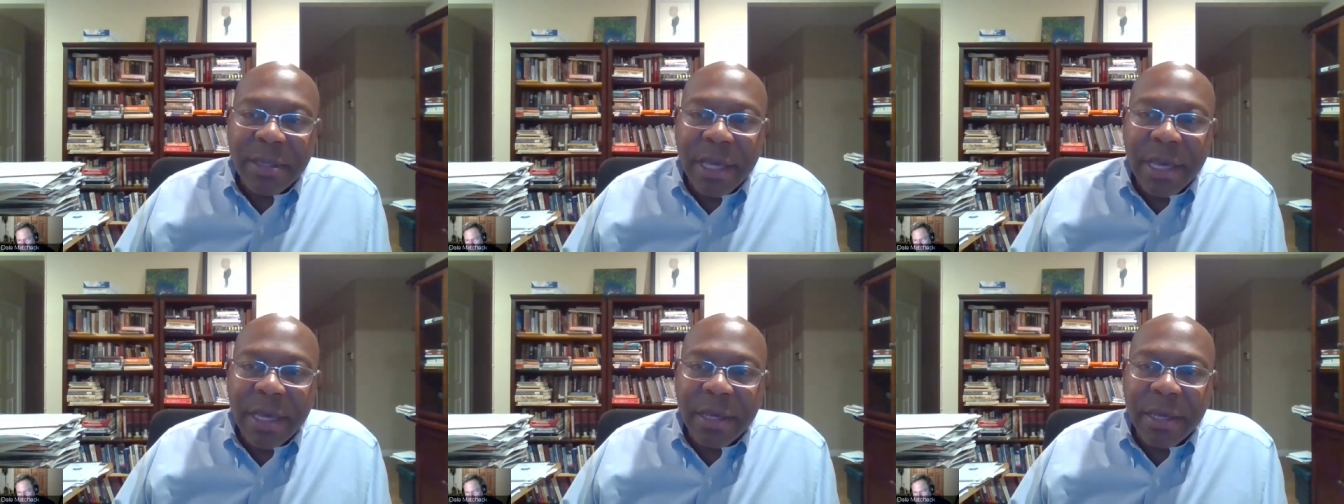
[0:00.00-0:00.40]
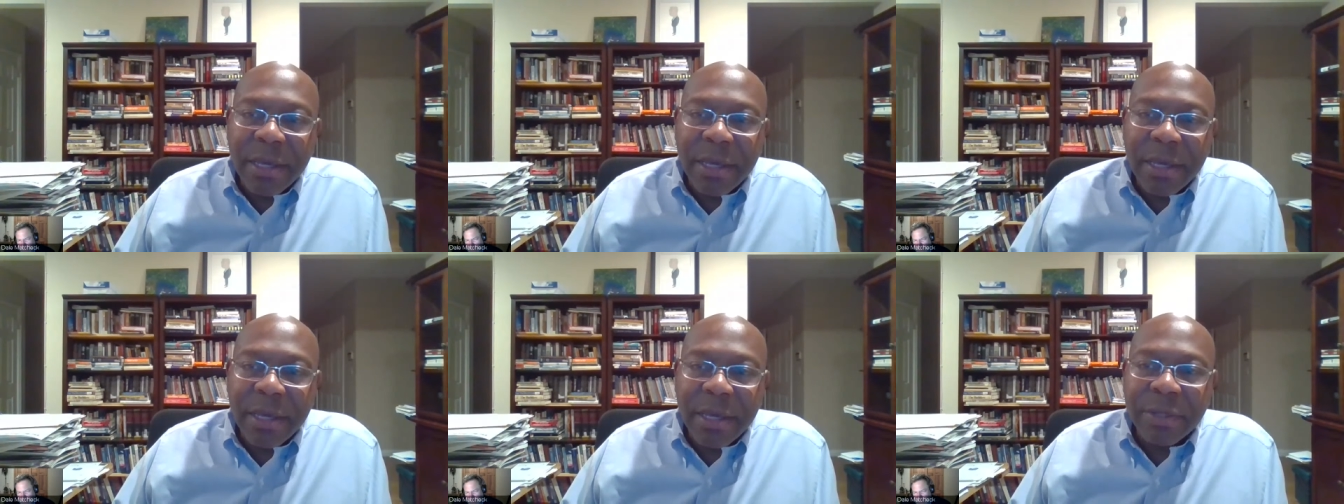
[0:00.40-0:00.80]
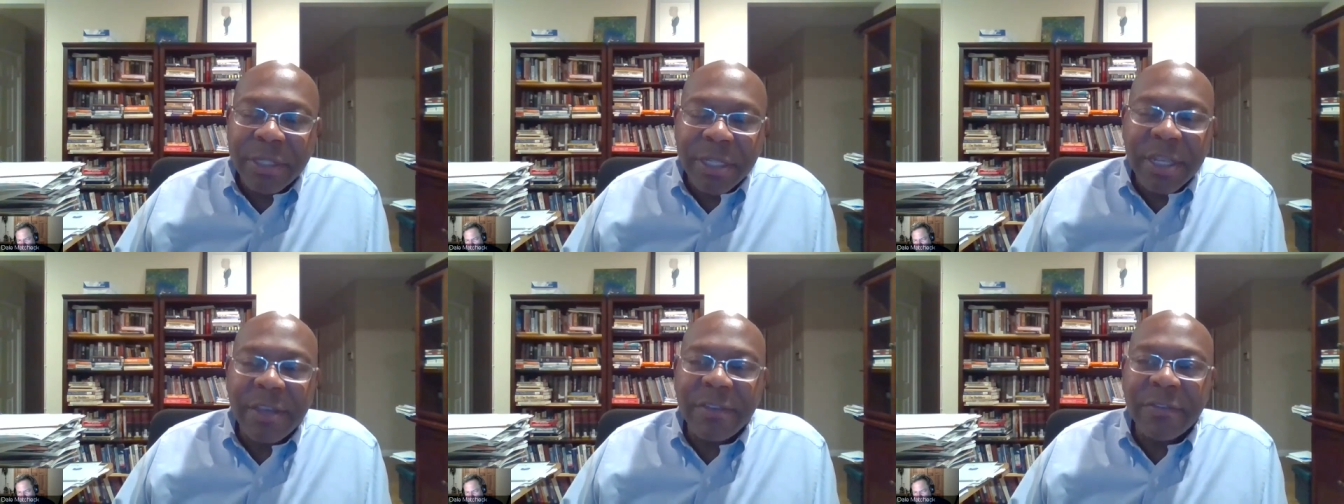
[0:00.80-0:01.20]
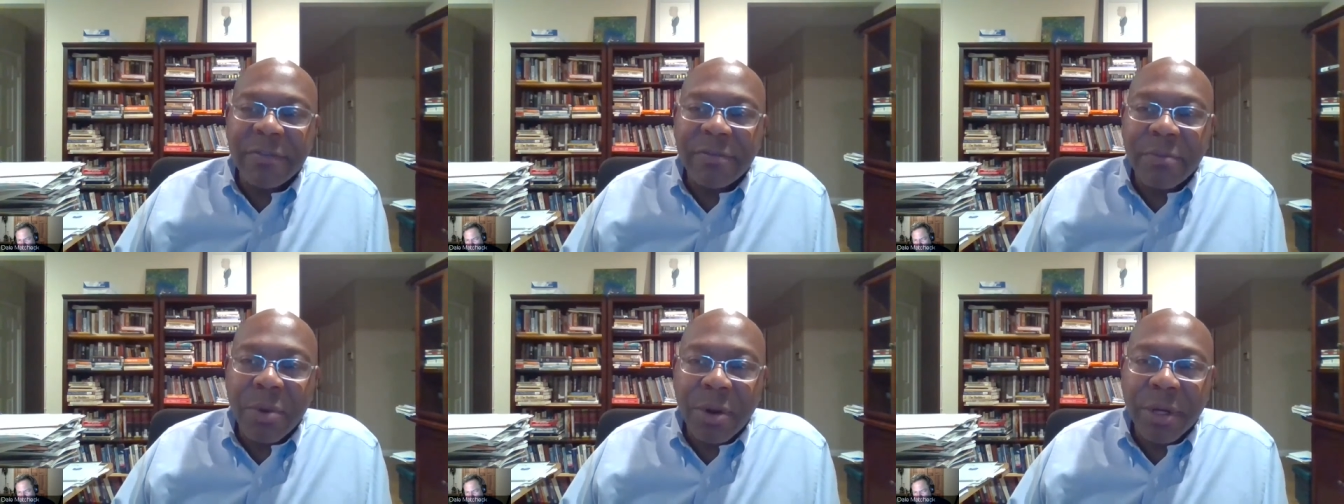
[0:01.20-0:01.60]
they receive
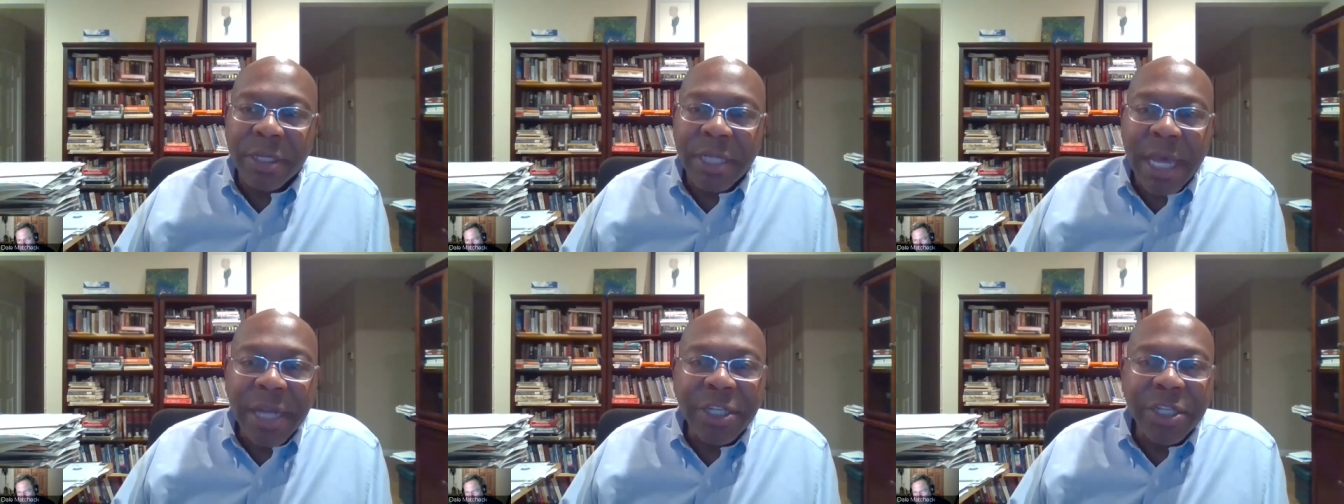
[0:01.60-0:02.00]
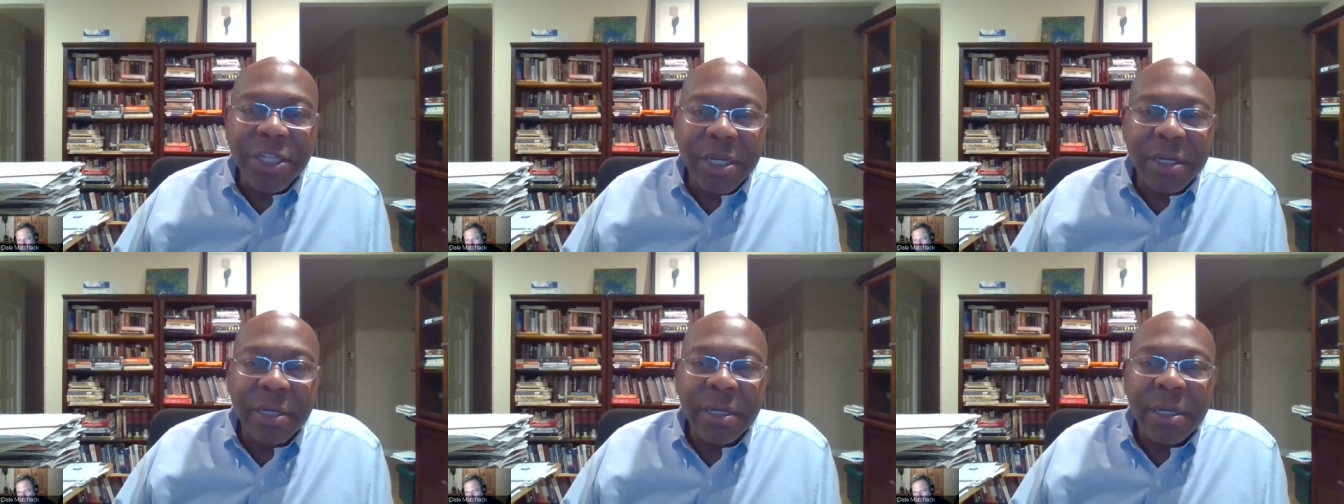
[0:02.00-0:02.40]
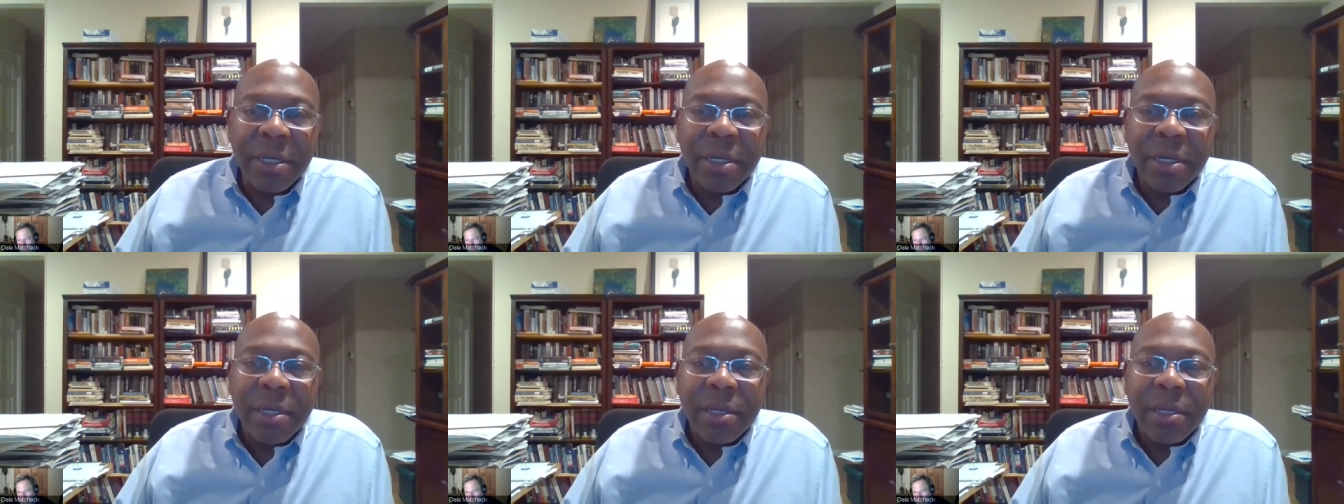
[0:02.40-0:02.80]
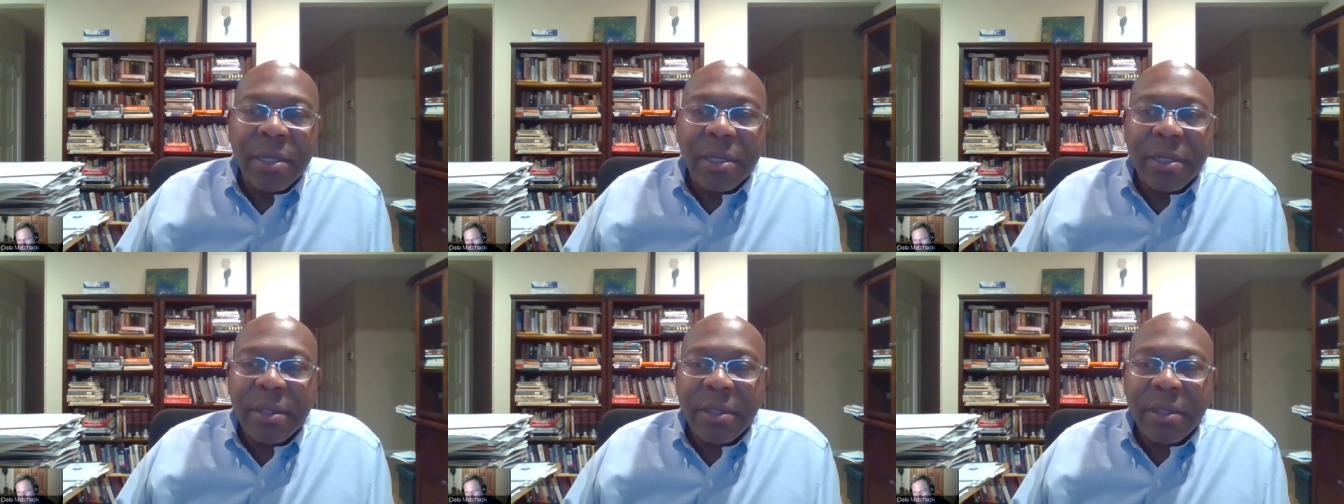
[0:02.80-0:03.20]
more attention,
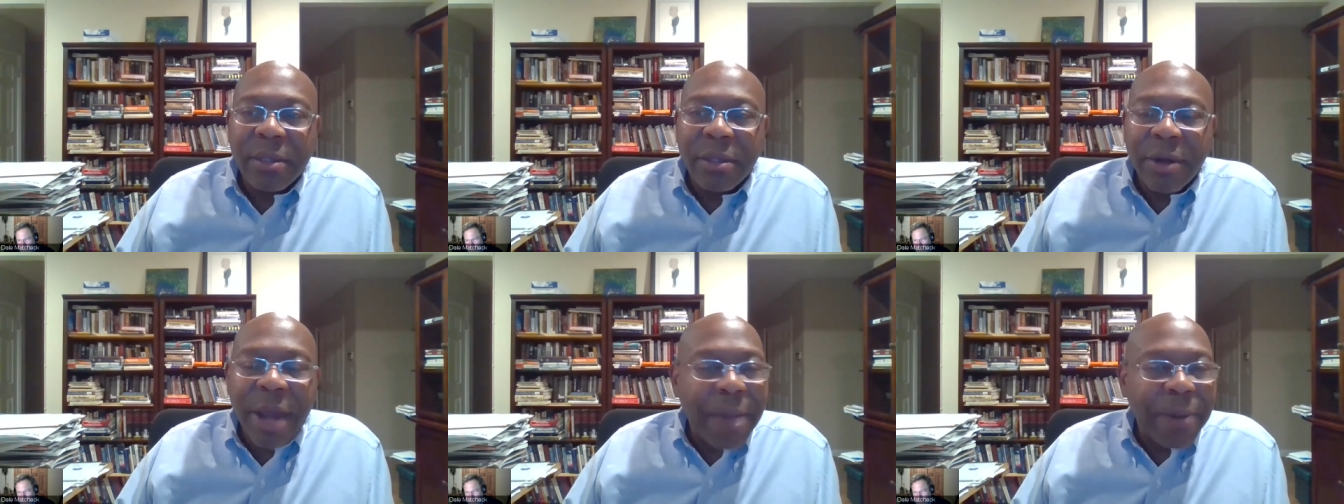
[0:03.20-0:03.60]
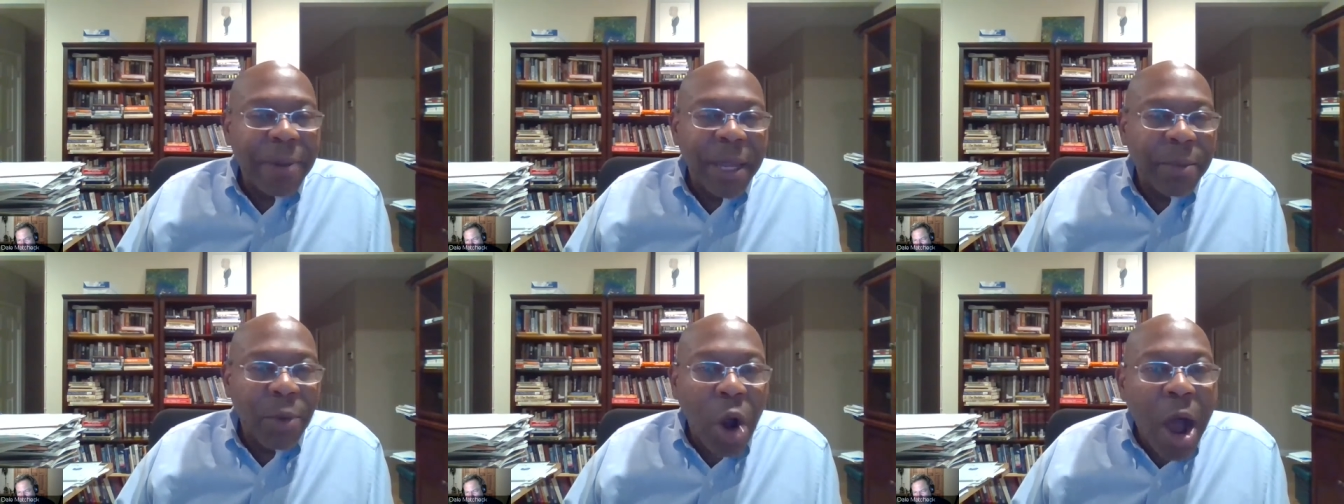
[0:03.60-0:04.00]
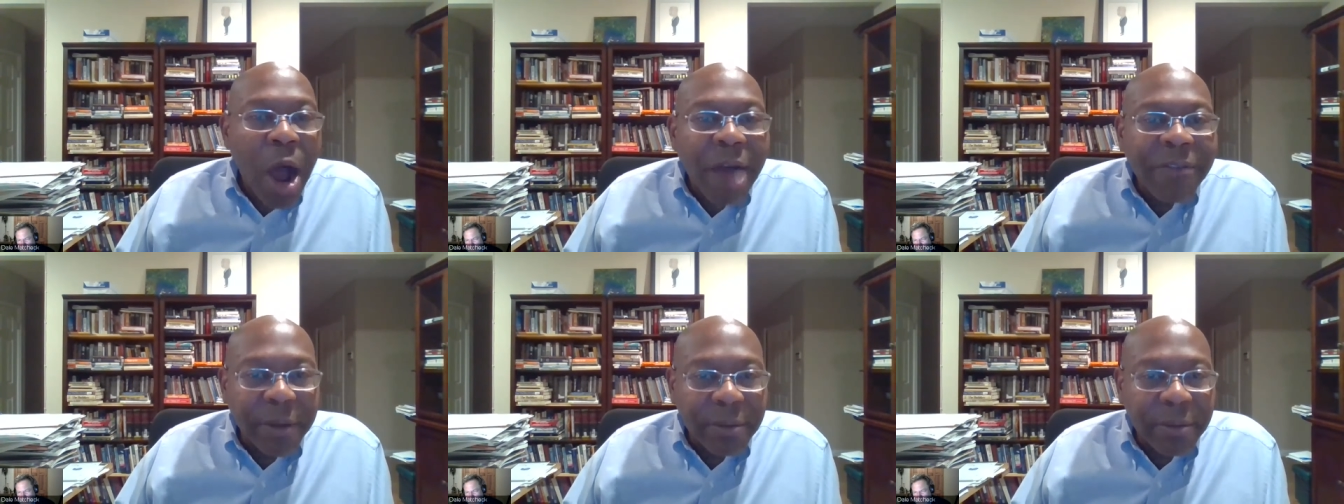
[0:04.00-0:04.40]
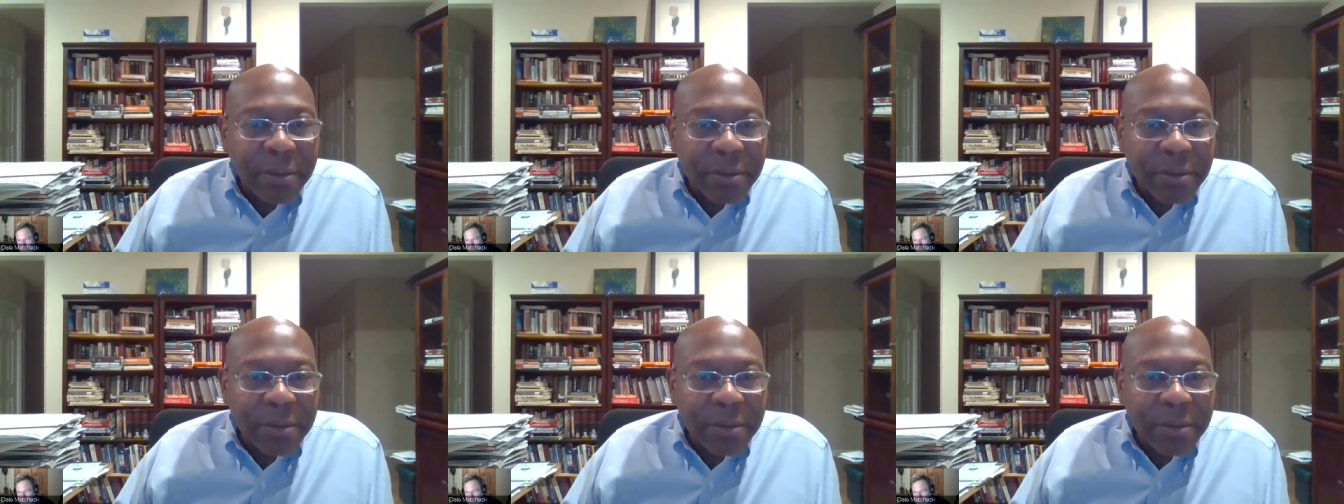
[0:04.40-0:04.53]
they're happening more often.